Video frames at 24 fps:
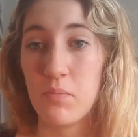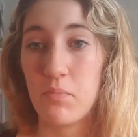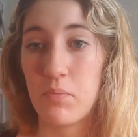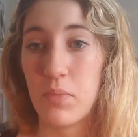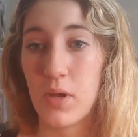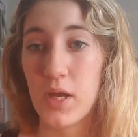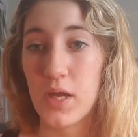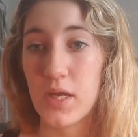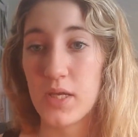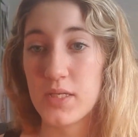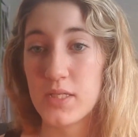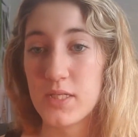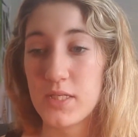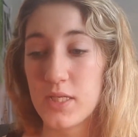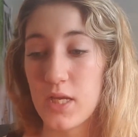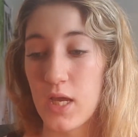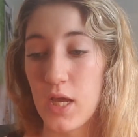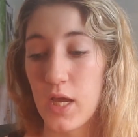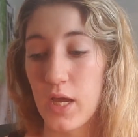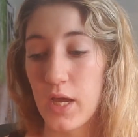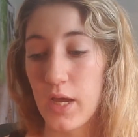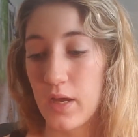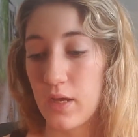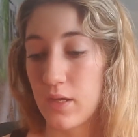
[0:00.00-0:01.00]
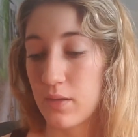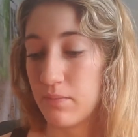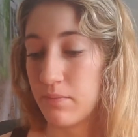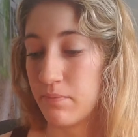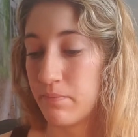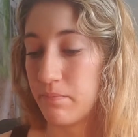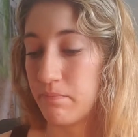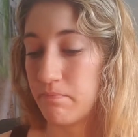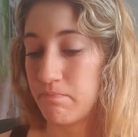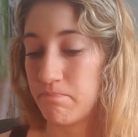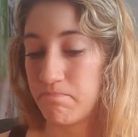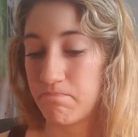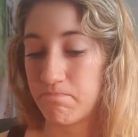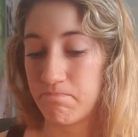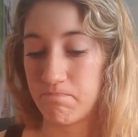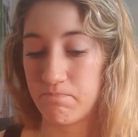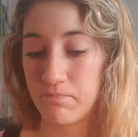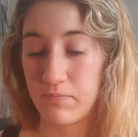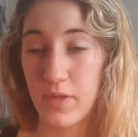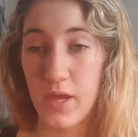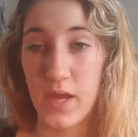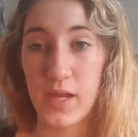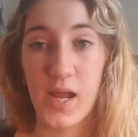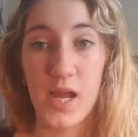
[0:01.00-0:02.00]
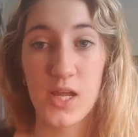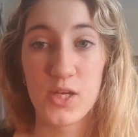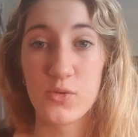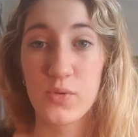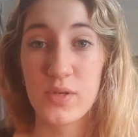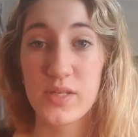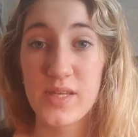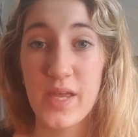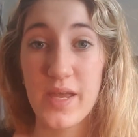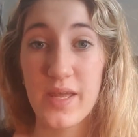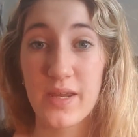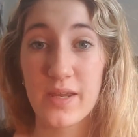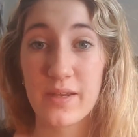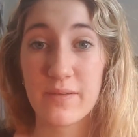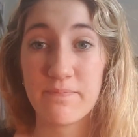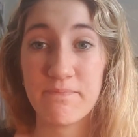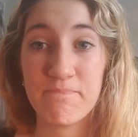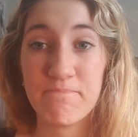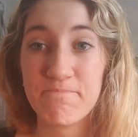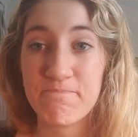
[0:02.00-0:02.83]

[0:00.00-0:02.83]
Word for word: but um, I got too excited